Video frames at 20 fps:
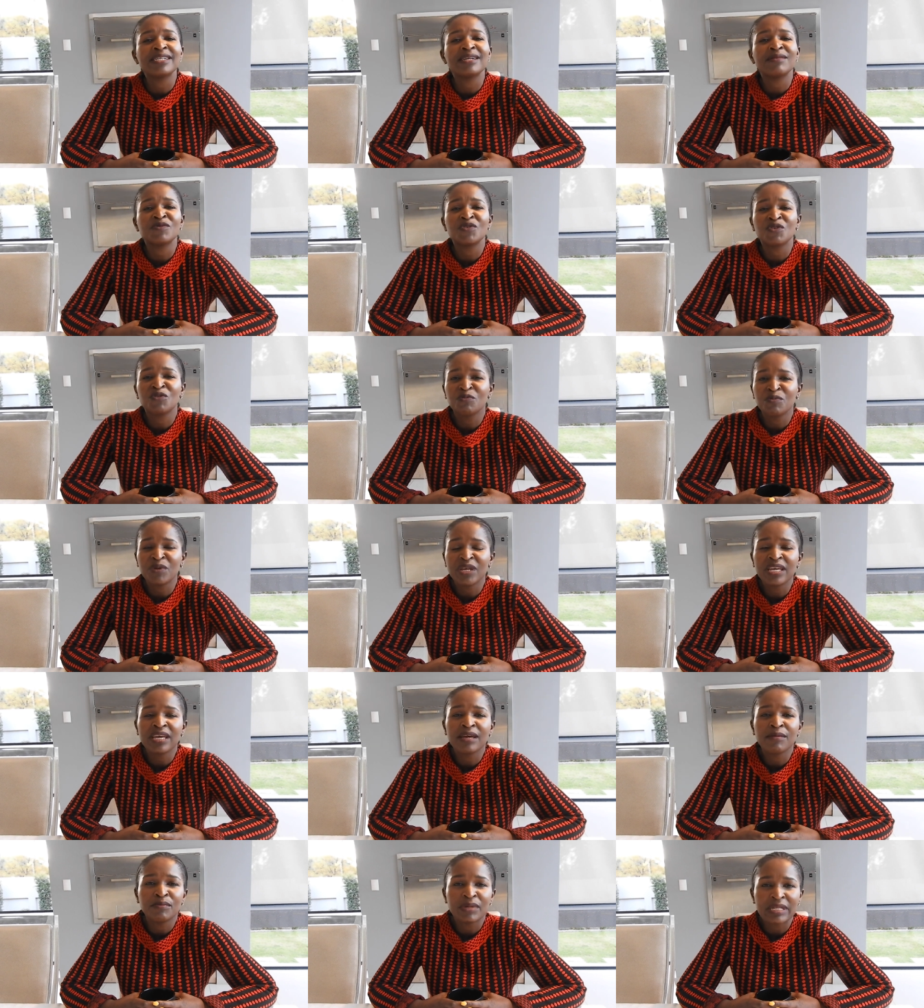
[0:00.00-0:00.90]
terms of
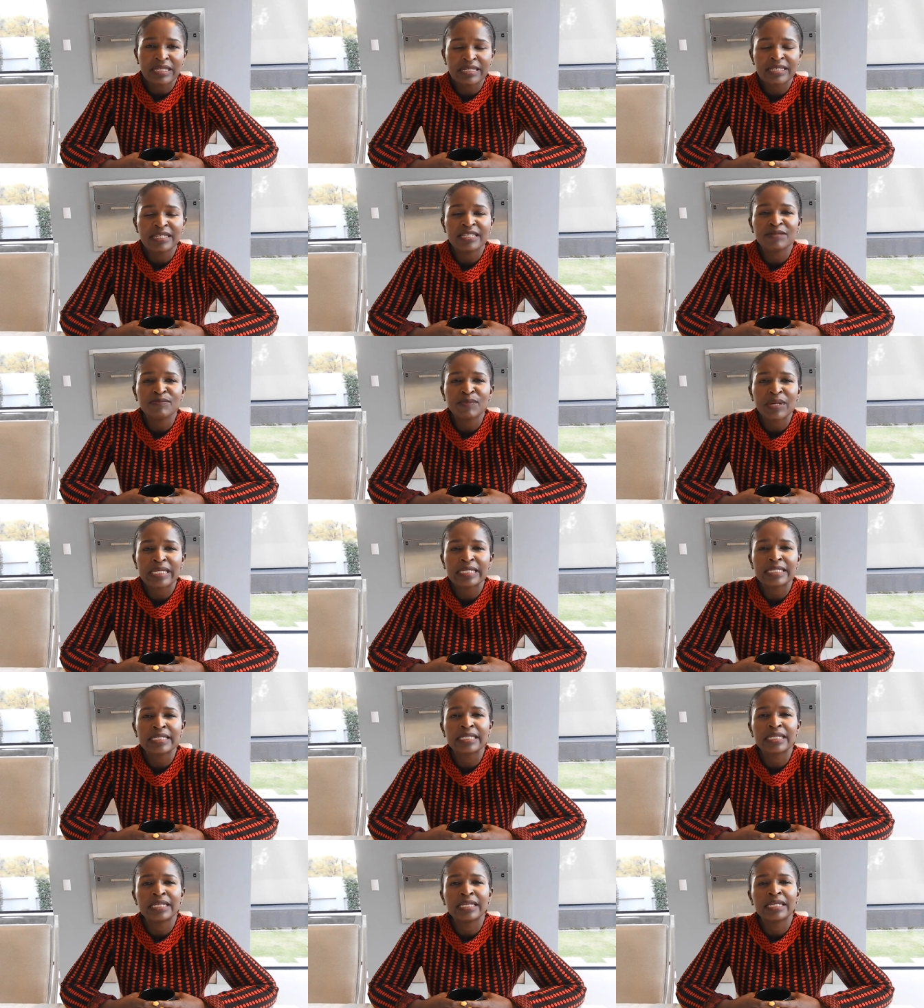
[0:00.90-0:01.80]
being a business
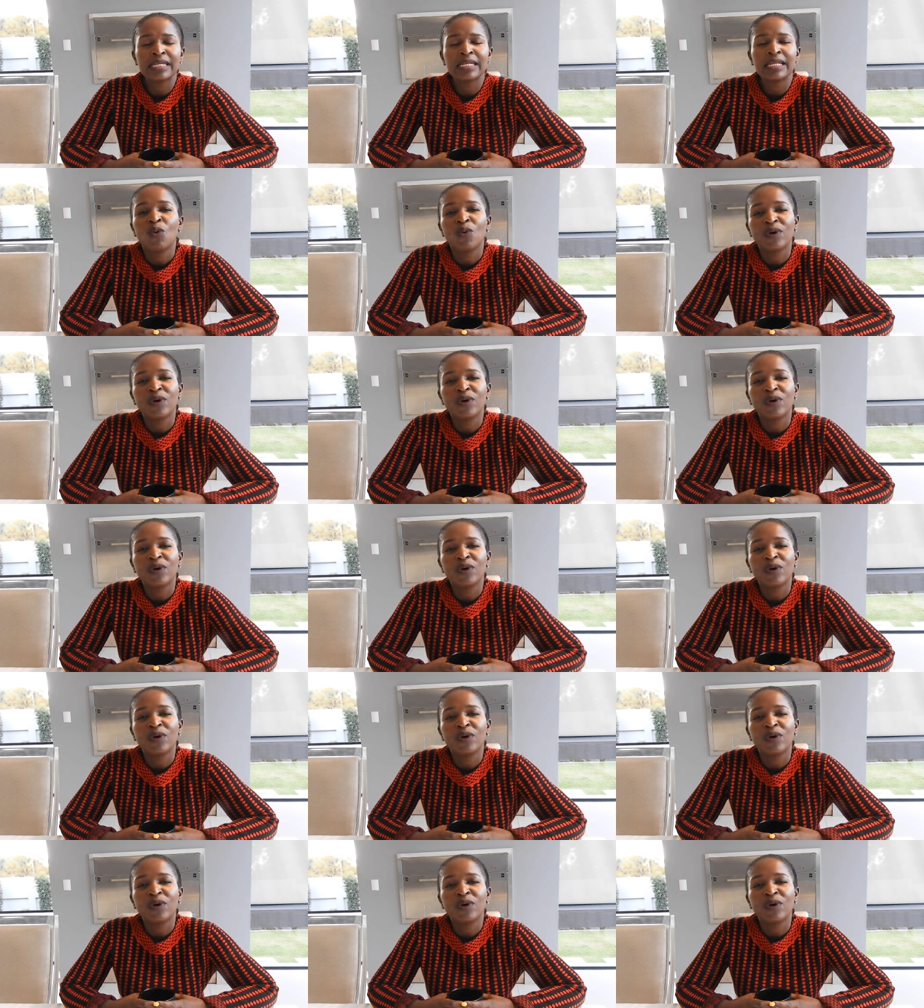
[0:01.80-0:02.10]
person.